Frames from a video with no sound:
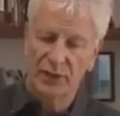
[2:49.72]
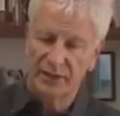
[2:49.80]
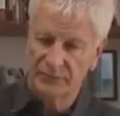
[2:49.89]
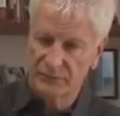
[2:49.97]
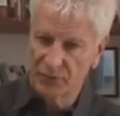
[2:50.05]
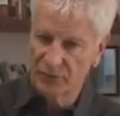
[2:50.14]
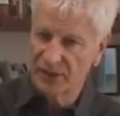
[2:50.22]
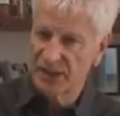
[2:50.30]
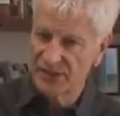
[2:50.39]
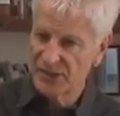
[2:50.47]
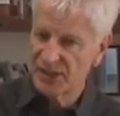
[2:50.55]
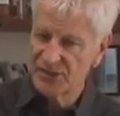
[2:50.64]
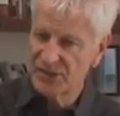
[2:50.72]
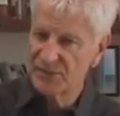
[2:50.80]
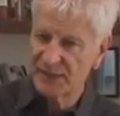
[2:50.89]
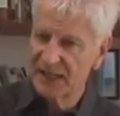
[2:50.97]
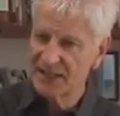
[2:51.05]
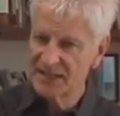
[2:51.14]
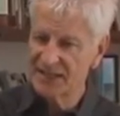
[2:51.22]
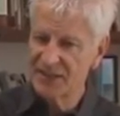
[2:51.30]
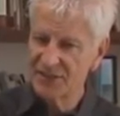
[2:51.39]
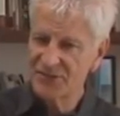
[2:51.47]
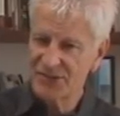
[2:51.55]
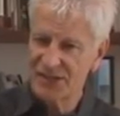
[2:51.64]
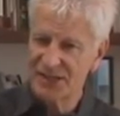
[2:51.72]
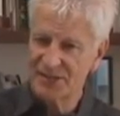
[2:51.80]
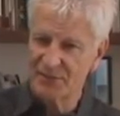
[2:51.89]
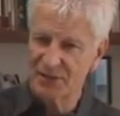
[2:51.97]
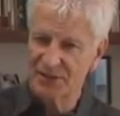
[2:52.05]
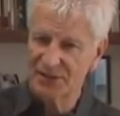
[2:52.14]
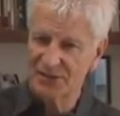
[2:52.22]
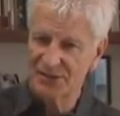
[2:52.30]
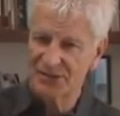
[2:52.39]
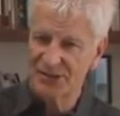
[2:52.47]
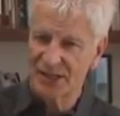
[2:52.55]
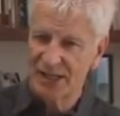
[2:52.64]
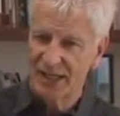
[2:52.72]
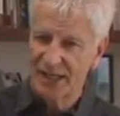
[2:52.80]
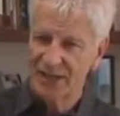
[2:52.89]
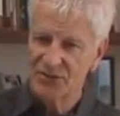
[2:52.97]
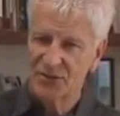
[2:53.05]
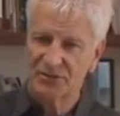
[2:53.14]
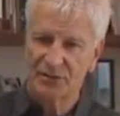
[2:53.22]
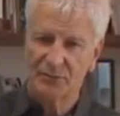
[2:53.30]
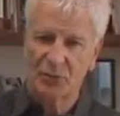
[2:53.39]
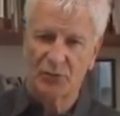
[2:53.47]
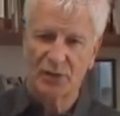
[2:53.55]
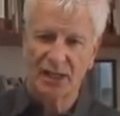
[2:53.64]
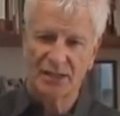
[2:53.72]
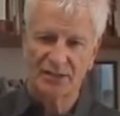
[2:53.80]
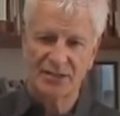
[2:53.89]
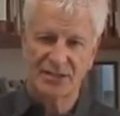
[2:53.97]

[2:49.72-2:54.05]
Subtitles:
When organisations began to use these models, it took them a while